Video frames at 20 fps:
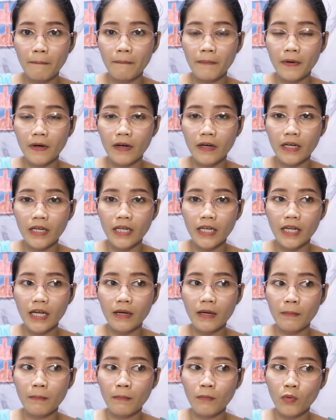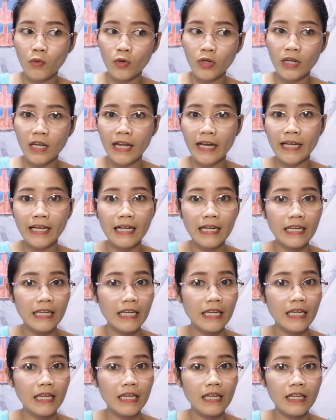but more
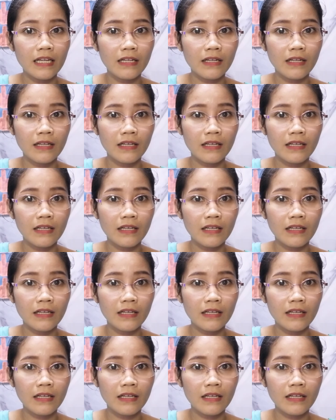likely,